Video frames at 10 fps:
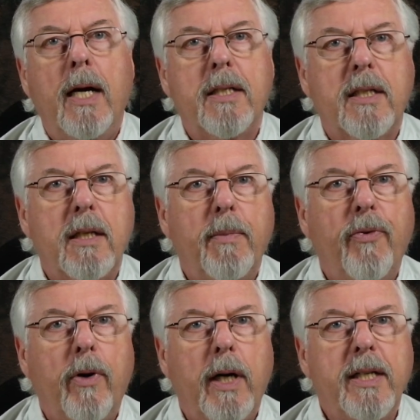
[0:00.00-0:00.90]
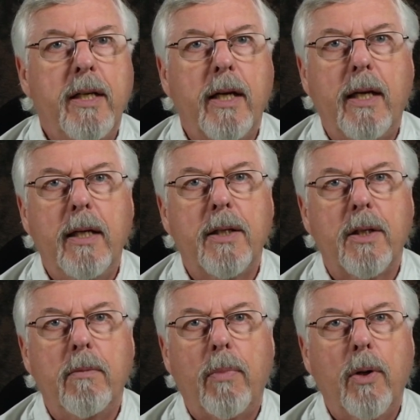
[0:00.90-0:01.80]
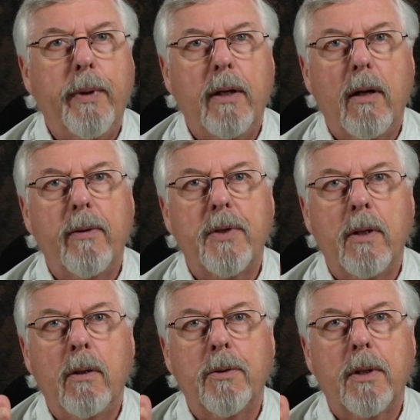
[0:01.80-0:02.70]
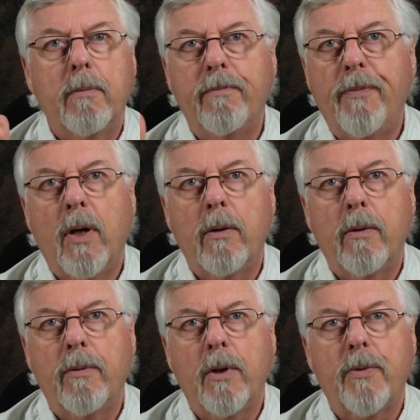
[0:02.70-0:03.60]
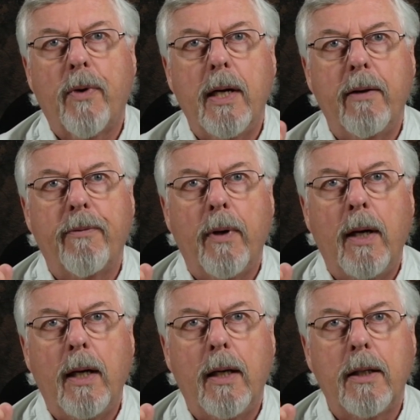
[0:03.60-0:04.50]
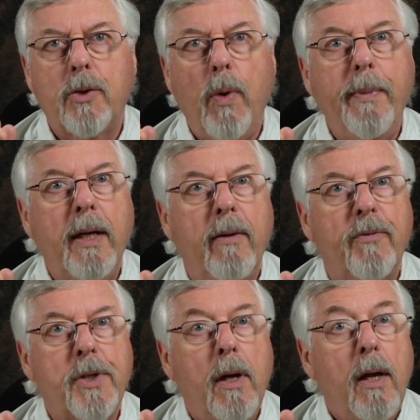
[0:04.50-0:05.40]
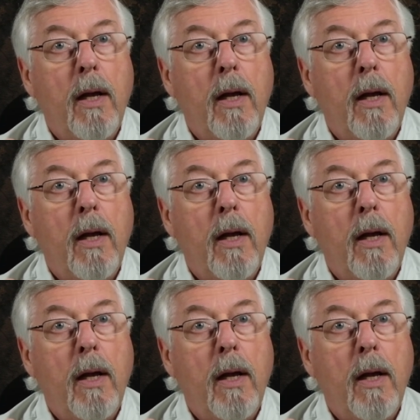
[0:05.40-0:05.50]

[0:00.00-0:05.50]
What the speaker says: as I said before, Isonychias and blue-winged olives and those variety of swimming nymphs,